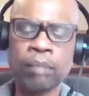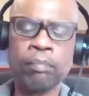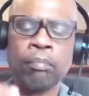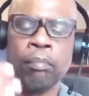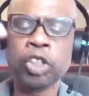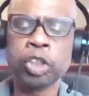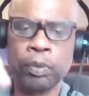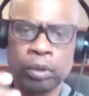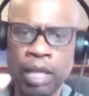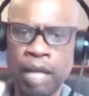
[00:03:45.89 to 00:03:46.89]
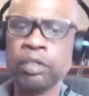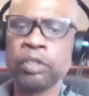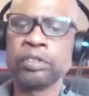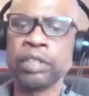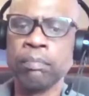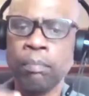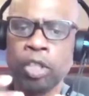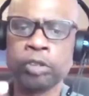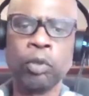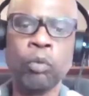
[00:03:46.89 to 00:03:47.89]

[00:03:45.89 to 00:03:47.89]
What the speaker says: on multiple levels in multiple